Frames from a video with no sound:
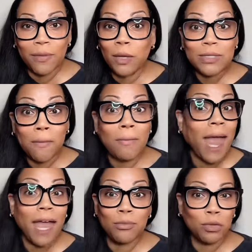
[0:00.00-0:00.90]
It was a
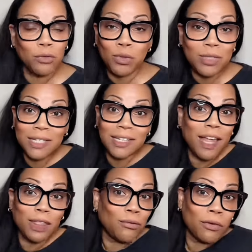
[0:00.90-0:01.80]
bad move. You did
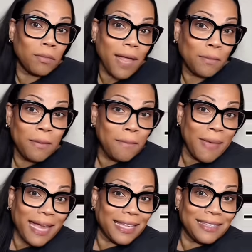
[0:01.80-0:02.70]
nothing for black men
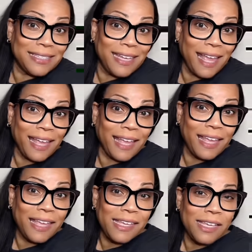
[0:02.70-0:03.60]
back in the day.
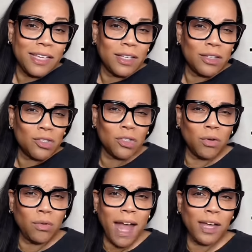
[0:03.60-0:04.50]

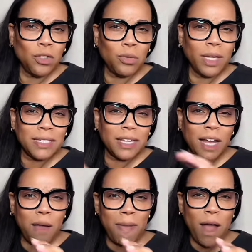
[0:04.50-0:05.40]
So how do you get to
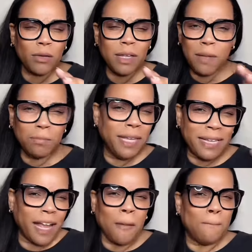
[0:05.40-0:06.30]
come out being
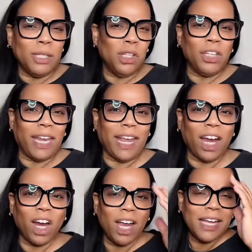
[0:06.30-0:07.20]
like a
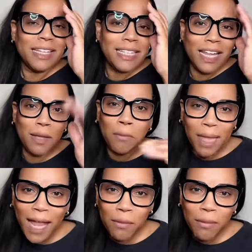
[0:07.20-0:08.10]
billionaire telling
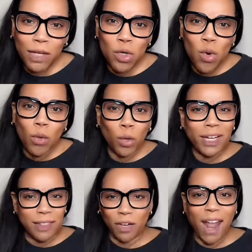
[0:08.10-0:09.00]
black men who are
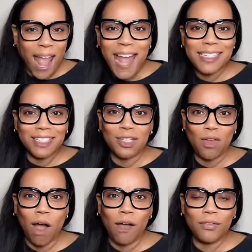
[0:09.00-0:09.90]
working their asses
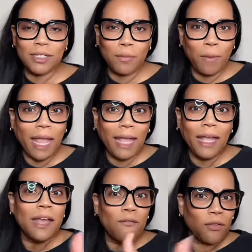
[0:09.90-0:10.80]
off to
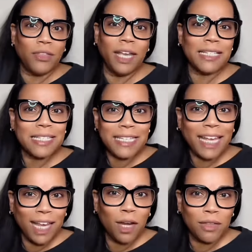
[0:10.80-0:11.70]
pay for things and
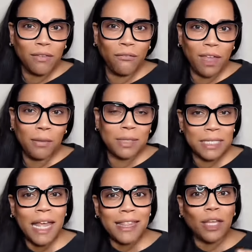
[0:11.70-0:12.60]
take care of their families
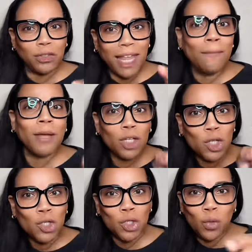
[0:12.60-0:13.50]
that they
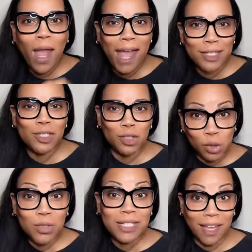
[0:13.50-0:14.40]
better do as
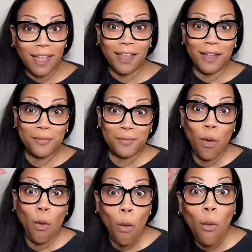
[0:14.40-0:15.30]
you say?
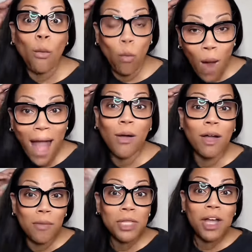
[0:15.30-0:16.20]
Wow.
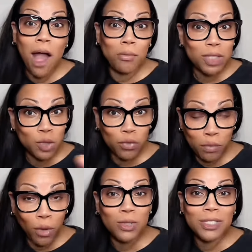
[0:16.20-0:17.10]
Come in the comments,
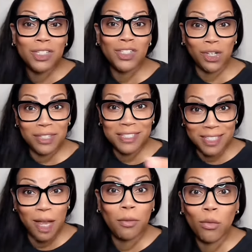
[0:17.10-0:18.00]
repost and share this and
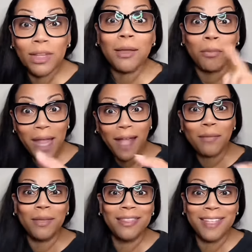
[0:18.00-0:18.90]
tell me what the black
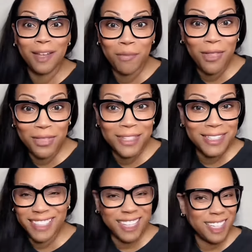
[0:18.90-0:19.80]
men think about this
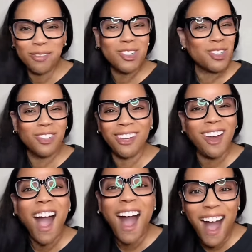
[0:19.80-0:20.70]
because I'm sure they're
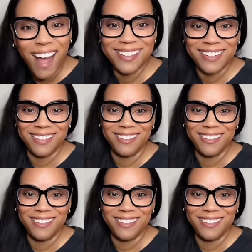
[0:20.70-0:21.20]
hot.